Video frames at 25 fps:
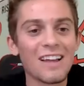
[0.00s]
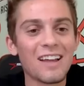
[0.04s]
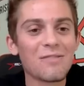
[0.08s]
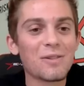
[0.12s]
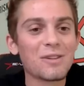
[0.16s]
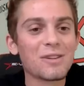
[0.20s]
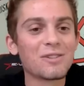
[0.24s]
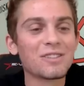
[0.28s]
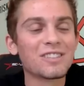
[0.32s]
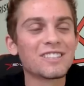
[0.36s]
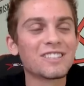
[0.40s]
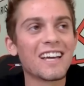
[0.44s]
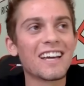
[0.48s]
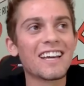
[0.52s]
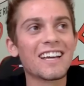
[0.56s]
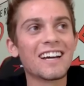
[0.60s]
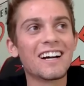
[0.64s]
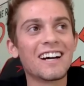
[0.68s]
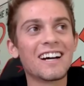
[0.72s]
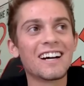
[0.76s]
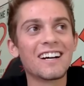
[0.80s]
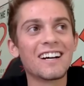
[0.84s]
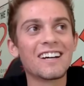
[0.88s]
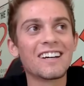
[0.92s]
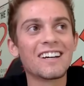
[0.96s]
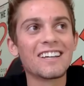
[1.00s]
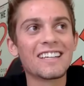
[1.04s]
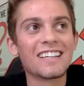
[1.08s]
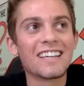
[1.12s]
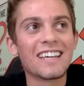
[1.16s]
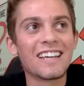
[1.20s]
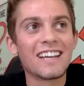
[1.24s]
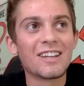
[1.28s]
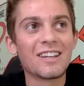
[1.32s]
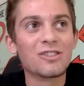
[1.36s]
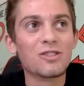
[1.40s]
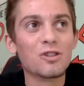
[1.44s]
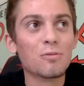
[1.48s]
when you say uh,
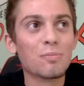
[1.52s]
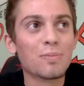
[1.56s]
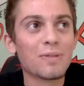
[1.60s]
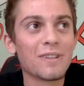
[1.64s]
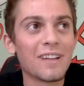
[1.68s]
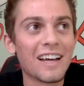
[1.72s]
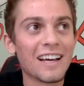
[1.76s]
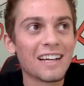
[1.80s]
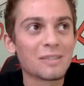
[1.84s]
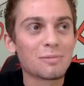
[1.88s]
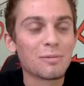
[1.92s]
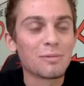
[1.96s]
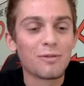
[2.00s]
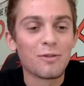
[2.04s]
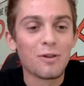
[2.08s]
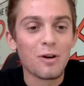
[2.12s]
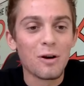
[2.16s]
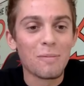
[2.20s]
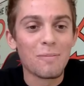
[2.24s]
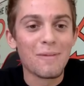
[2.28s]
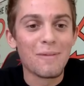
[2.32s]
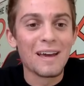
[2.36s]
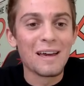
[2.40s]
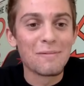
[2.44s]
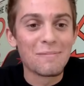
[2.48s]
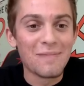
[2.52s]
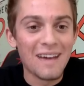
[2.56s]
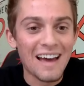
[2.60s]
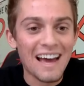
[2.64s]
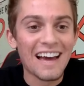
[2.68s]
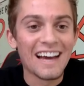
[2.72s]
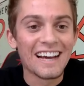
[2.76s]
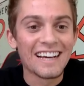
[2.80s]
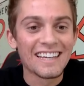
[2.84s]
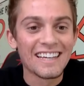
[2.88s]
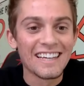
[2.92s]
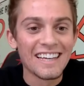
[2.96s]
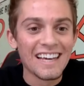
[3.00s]
get a duplex before a
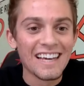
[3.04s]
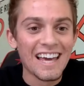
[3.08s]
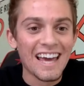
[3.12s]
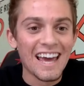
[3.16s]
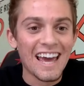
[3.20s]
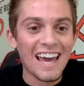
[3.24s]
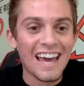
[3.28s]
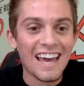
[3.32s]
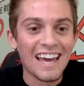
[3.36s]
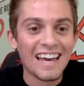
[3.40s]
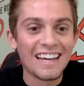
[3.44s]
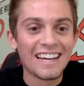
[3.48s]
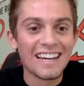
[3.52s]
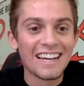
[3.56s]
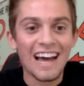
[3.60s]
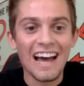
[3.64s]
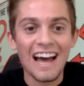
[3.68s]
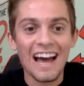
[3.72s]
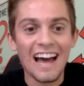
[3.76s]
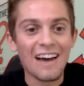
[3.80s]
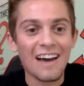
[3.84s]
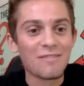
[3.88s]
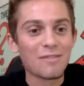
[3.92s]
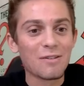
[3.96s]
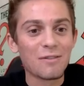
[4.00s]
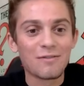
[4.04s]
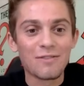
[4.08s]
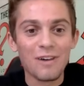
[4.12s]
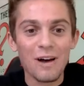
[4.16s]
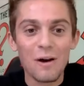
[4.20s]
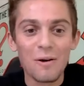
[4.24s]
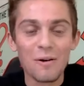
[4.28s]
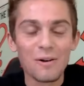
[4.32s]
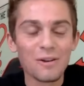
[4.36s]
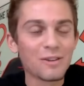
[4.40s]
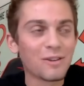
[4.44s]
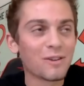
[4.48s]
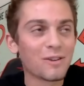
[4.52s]
Maybach and I, have mm-hmm. been
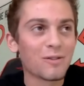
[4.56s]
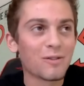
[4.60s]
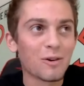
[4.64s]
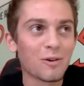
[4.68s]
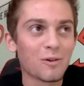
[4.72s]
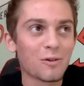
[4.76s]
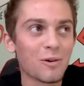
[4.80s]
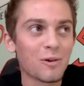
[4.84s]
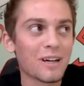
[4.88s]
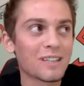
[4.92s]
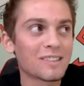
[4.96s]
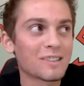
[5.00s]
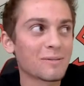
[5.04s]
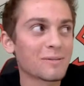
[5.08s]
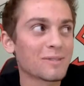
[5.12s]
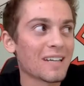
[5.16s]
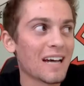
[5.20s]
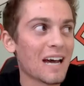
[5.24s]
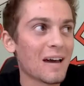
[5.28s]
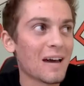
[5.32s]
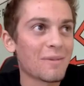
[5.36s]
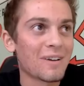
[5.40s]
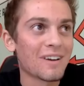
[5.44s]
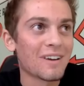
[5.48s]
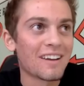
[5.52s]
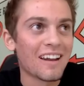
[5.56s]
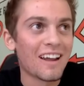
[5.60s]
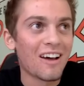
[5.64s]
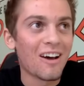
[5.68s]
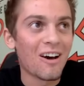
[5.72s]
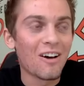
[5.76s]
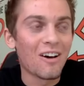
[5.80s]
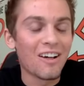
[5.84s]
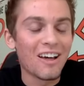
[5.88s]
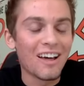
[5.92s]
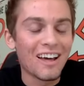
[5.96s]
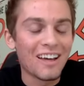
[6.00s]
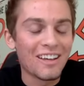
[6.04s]
following you for quite some time. And,
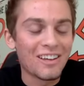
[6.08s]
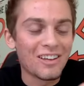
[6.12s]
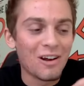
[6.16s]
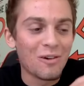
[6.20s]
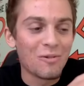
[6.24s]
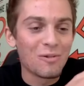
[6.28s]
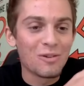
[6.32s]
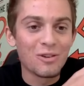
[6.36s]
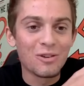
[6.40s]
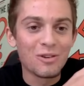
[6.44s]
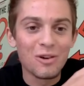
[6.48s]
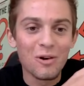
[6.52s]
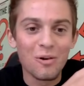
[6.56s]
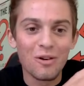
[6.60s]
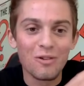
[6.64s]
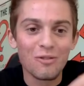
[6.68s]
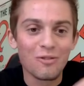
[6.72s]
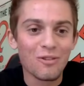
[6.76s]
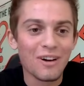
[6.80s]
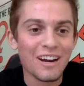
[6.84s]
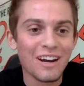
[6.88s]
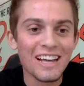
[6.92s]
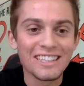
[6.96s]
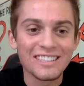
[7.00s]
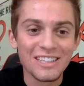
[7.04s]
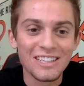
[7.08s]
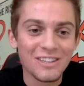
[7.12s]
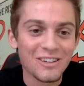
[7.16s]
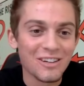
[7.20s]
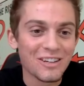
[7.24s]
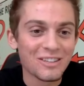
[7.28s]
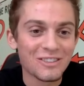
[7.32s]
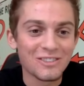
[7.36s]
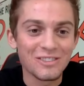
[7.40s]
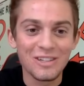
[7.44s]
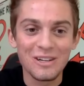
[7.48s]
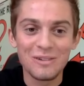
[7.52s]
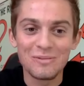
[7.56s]
uh, you know, when you go on rants on your
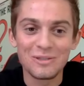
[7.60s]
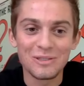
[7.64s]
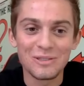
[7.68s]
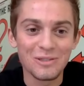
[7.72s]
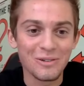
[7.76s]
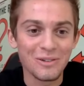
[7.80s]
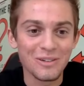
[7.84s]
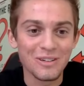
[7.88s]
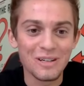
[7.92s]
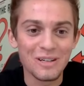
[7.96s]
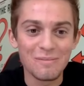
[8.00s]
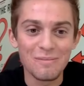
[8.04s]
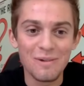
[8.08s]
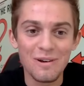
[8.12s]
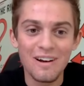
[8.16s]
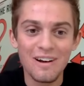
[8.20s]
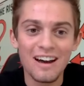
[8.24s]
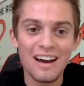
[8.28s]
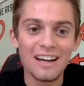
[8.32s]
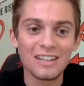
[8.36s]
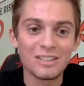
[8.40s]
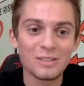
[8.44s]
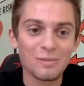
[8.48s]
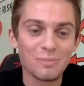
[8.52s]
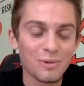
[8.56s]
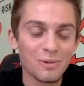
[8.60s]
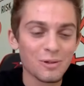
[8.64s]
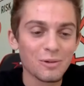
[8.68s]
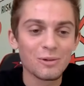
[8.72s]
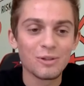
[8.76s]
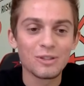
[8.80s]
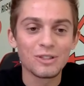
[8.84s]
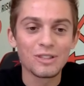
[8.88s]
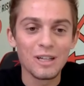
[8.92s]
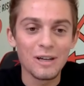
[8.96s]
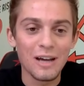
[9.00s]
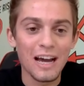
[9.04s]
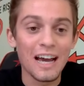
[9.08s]
Instagram story about
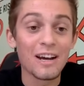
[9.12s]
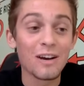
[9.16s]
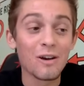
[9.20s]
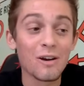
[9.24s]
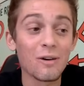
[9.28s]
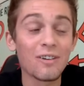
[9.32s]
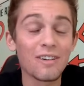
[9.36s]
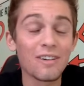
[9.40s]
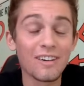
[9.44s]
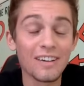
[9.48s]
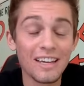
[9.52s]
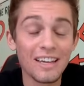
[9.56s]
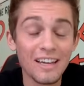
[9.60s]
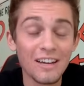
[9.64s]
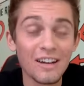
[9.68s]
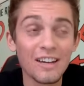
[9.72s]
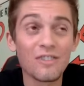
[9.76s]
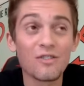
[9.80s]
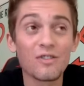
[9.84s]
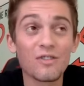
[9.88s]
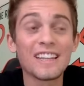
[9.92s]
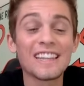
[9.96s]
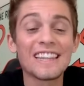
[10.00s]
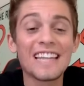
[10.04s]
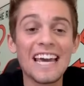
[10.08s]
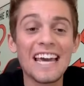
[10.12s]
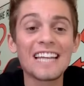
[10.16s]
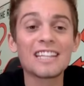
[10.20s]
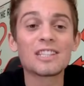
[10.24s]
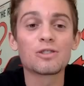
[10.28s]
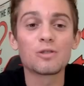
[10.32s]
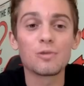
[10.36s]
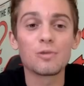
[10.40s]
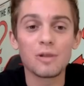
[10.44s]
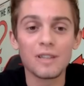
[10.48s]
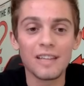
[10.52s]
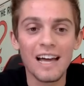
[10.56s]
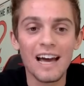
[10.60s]
entrepreneurship, I know it, it relates
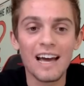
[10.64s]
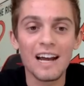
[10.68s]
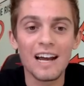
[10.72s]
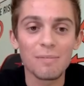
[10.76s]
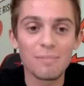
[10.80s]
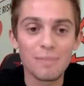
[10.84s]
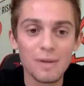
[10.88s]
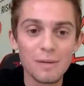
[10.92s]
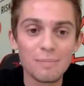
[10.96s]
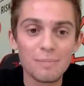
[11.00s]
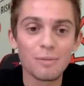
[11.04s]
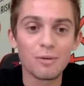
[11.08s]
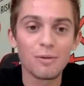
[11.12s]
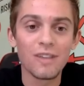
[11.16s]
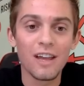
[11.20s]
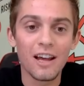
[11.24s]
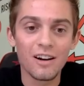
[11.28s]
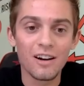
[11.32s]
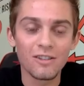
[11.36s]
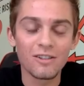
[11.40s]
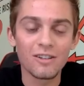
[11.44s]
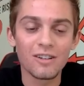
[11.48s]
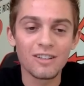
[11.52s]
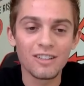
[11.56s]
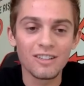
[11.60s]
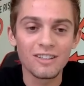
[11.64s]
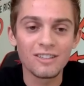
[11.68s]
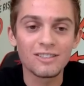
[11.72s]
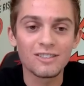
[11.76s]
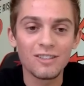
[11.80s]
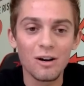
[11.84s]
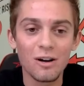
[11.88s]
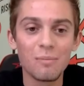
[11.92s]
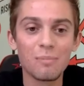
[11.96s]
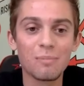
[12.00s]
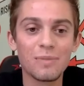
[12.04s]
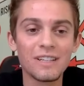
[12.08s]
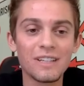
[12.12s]
to a lot of people that are looking to
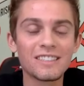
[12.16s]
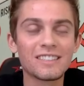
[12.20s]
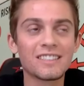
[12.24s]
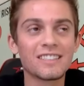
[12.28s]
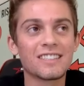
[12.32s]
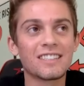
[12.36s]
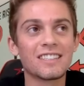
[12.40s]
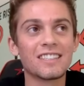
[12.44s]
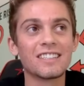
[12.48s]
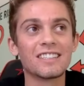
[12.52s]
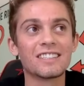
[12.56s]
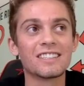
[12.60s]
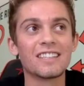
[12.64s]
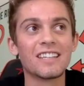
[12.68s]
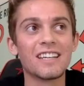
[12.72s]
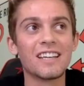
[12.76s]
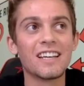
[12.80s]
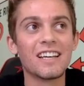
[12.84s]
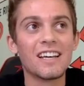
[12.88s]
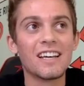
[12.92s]
start businesses.